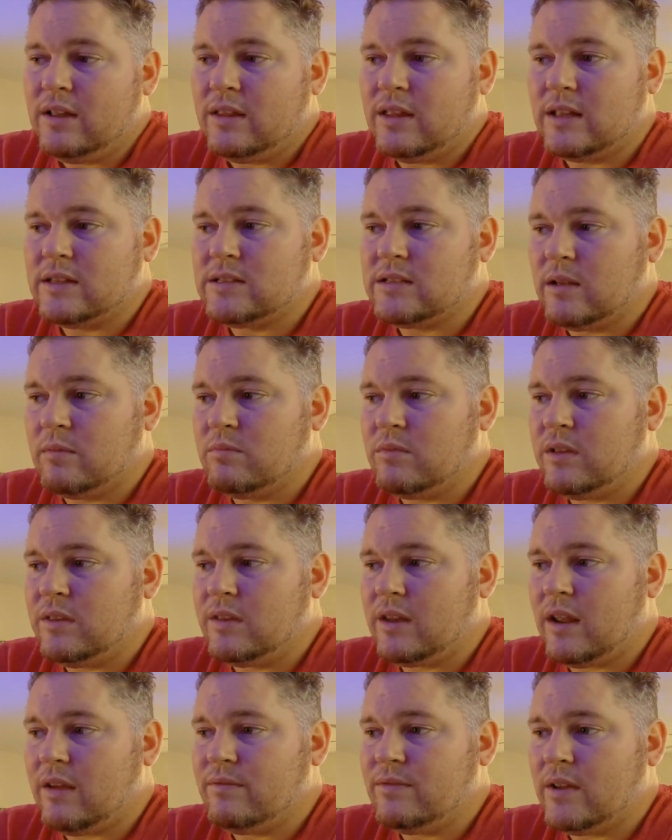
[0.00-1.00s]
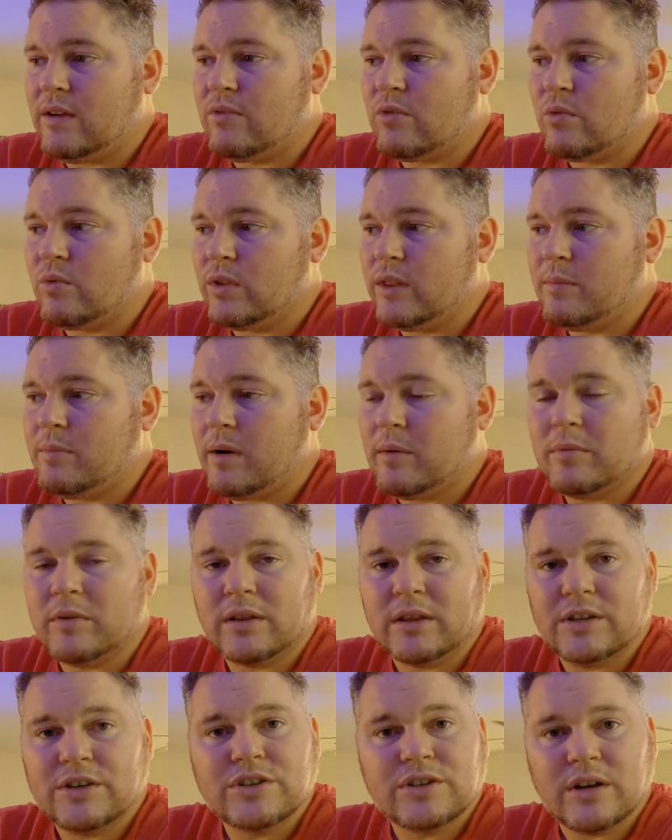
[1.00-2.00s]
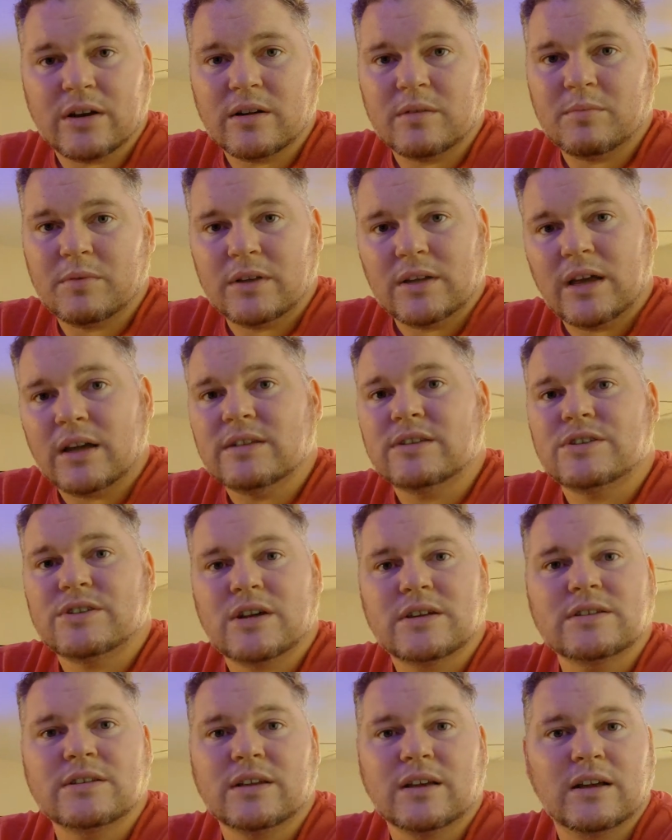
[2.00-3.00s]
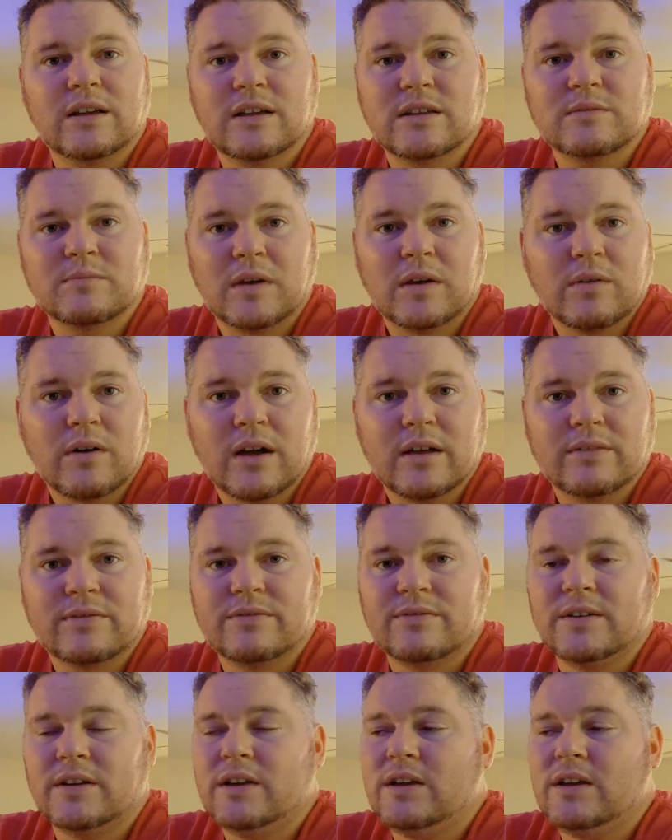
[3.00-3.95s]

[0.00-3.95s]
That's something that I've never really publicly shared, but yes, Jessica is my wife.